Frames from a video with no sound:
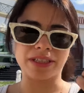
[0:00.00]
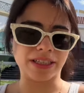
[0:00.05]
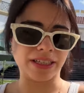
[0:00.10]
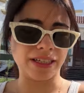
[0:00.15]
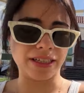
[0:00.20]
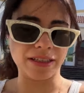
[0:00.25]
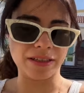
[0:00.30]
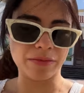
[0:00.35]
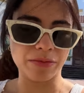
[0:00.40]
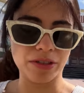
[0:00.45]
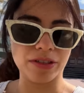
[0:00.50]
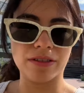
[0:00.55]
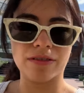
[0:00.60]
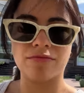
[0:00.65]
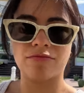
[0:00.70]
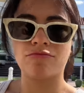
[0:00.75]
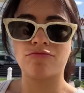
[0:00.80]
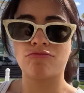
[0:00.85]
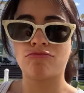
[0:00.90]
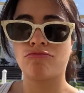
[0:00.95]
in case, but
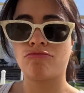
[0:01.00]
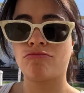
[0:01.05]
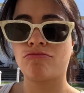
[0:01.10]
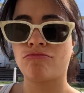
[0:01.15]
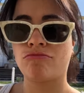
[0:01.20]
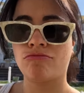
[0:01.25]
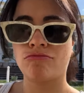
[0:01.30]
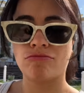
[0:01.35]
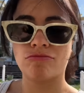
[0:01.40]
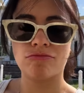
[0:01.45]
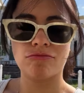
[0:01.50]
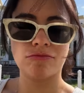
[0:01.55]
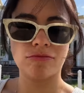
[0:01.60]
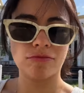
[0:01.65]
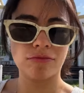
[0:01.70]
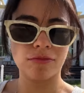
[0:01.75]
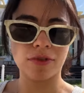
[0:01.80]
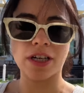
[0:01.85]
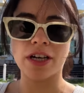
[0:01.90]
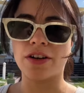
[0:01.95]

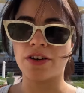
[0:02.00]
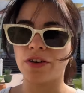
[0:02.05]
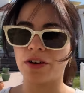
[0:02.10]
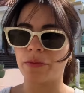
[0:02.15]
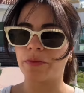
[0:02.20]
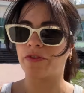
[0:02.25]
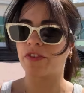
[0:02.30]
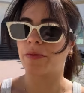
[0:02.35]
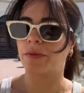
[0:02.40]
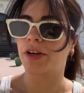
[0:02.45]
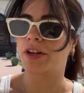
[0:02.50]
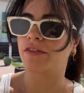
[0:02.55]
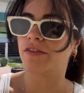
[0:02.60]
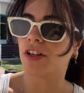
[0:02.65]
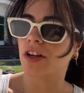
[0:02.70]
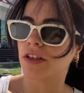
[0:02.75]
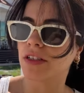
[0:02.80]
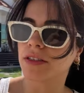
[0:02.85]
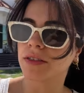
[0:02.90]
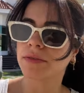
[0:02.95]
I don't know if I'm gonna
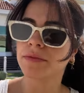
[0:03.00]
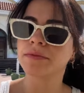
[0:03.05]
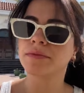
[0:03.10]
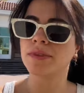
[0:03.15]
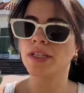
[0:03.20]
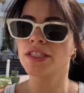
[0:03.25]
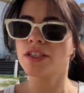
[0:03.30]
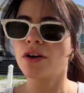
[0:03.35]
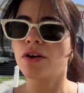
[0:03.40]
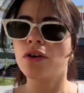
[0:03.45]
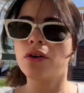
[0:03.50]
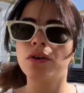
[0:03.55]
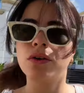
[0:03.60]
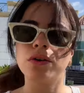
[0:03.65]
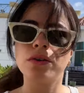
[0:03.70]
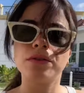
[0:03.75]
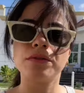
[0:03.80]
vlog. Let's go.